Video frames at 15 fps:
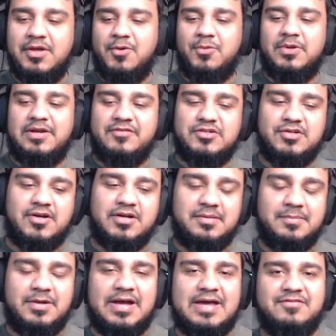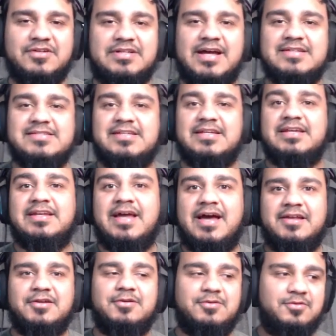whenever talking about advertising and how
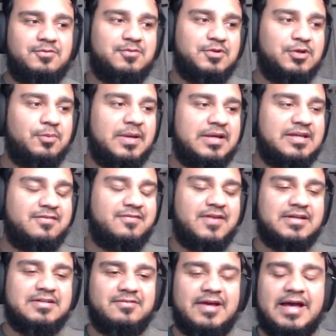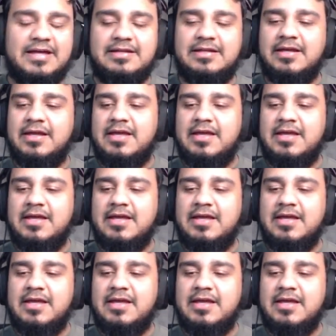to make an effective ad.